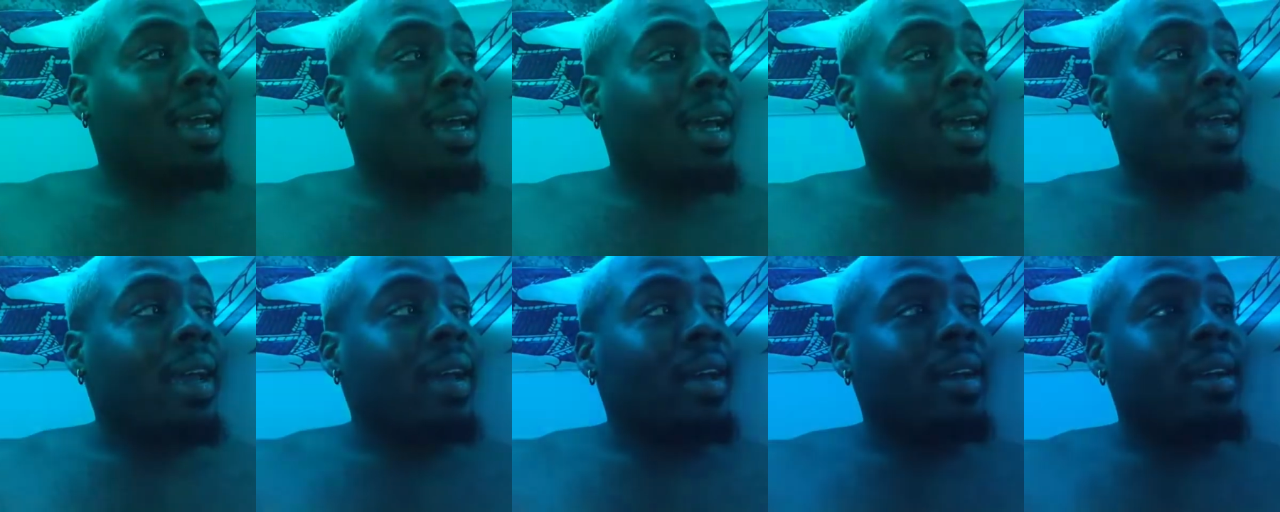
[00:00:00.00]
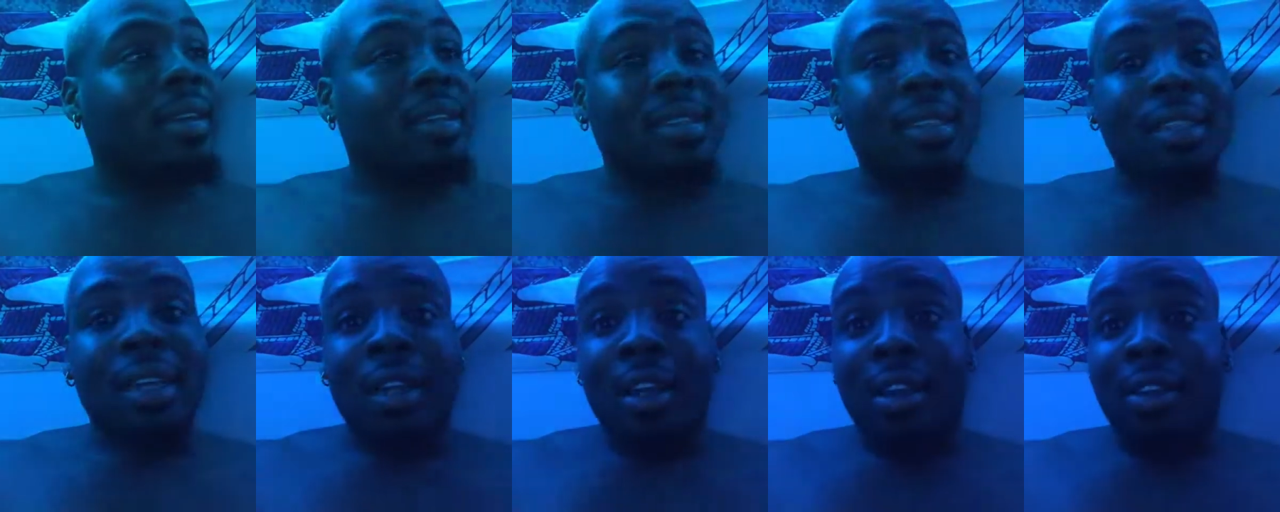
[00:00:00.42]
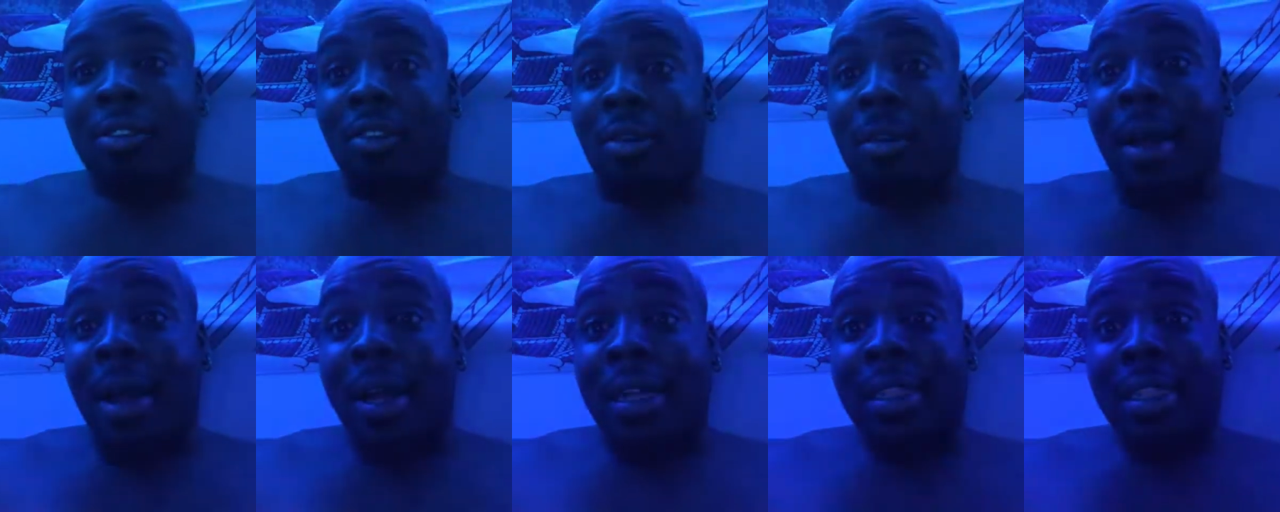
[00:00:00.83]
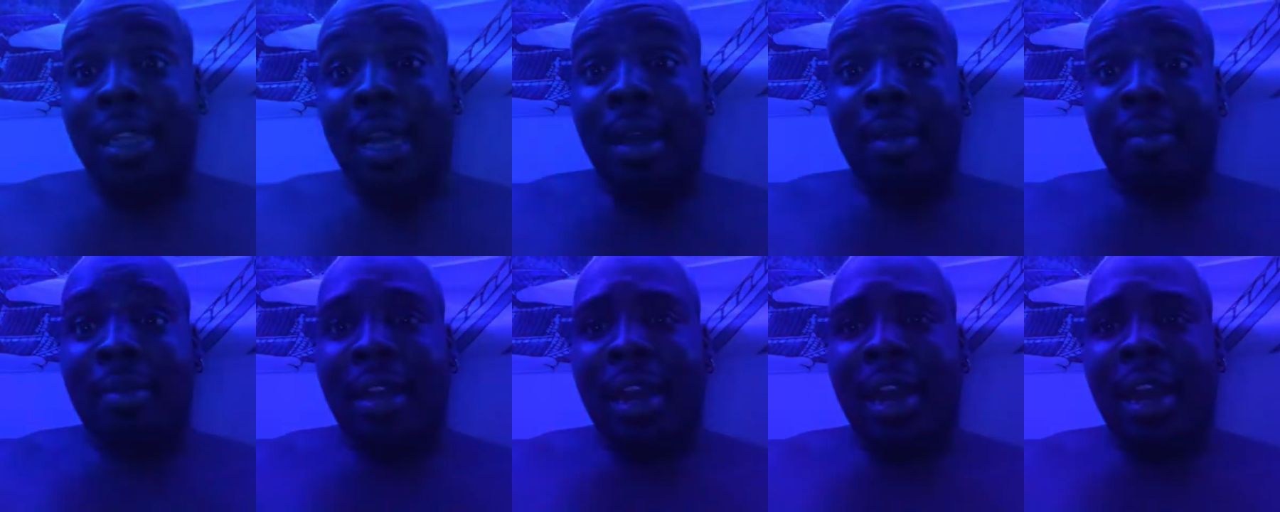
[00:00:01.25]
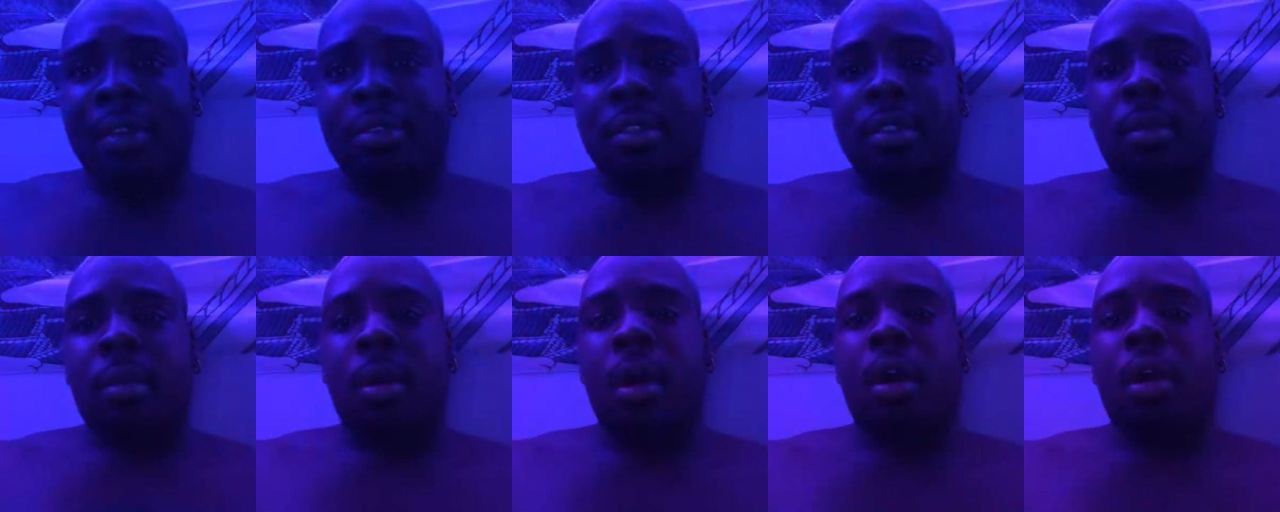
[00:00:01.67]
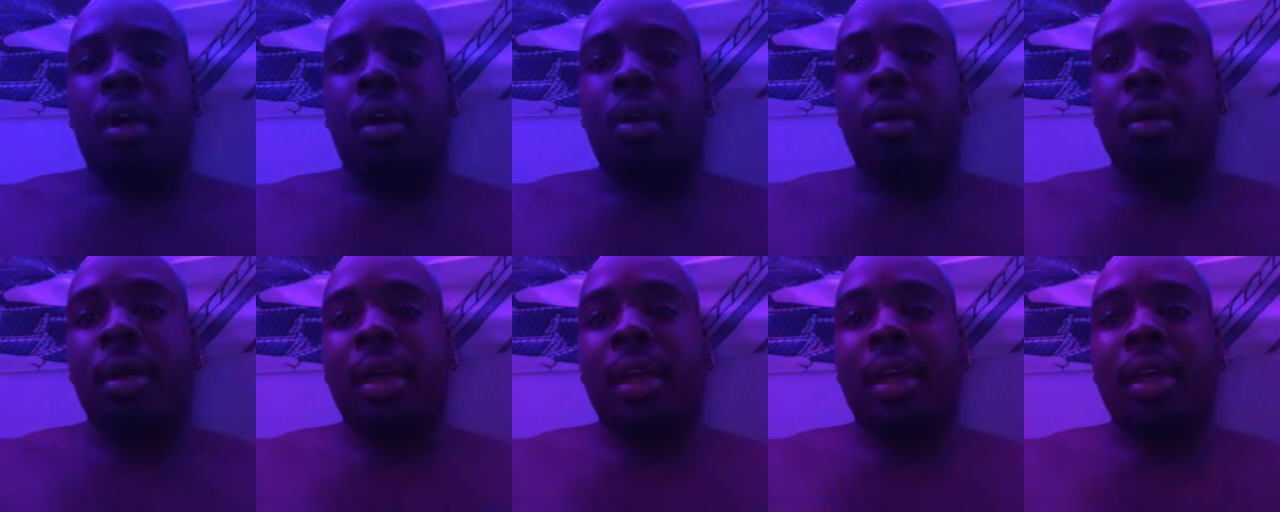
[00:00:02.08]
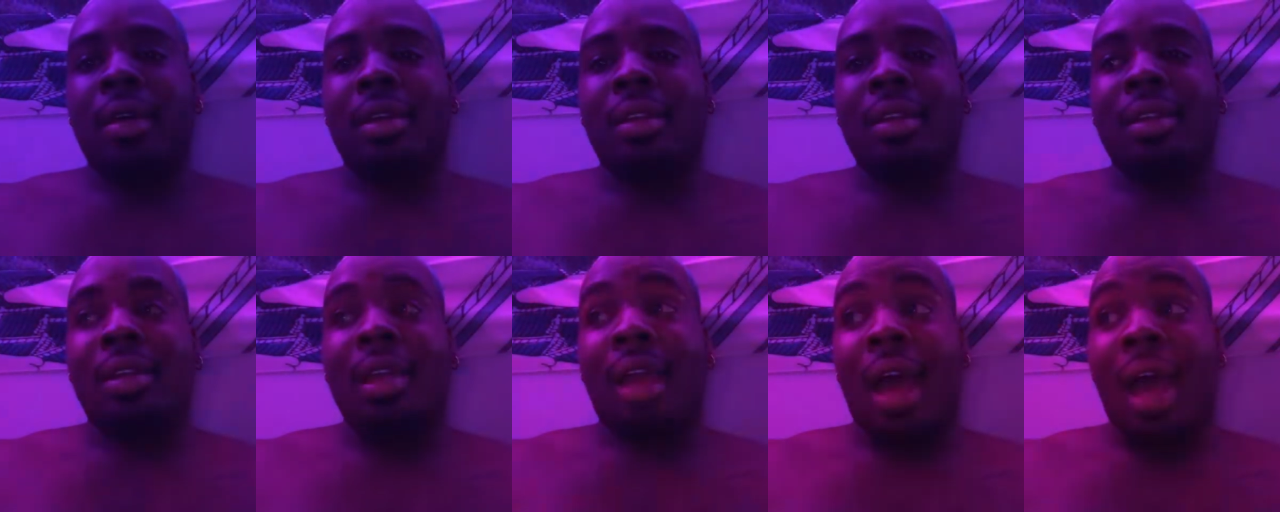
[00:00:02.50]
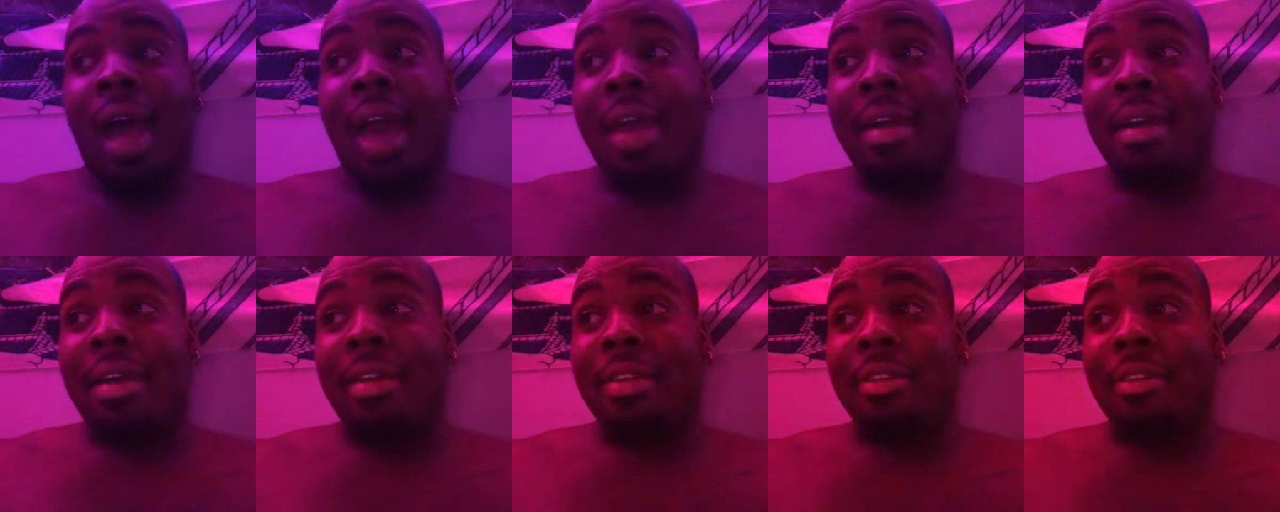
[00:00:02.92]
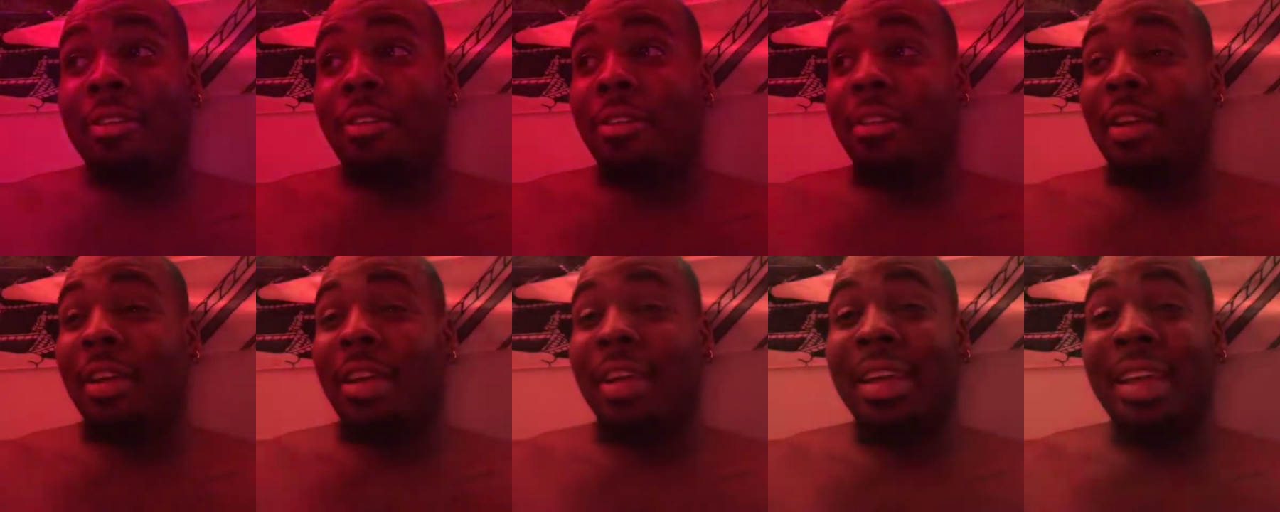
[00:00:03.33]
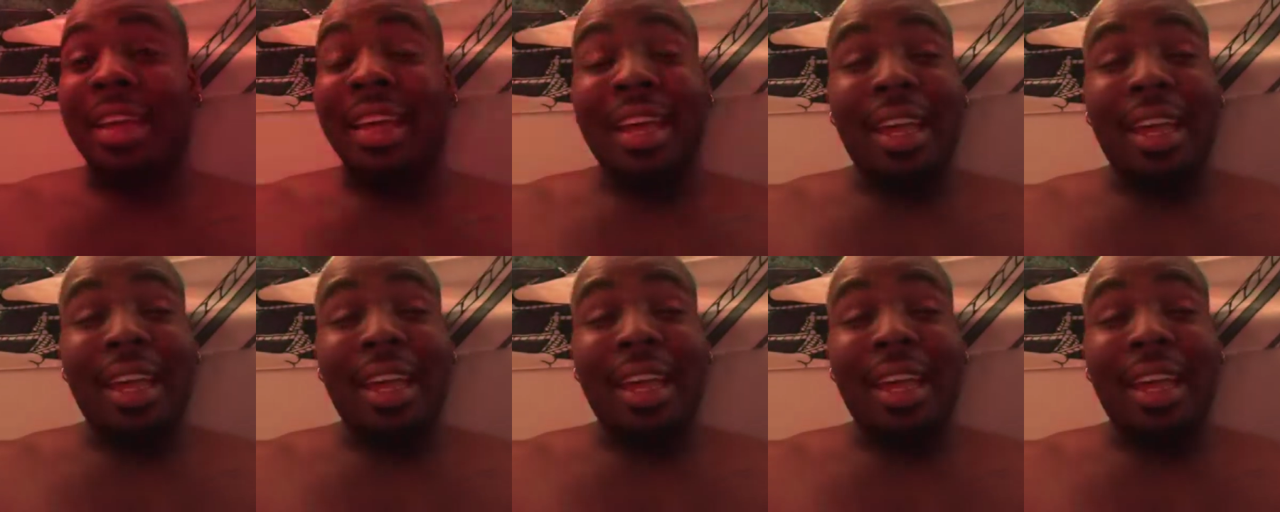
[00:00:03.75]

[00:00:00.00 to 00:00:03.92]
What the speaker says: and studying for my exam that I have tomorrow, and I have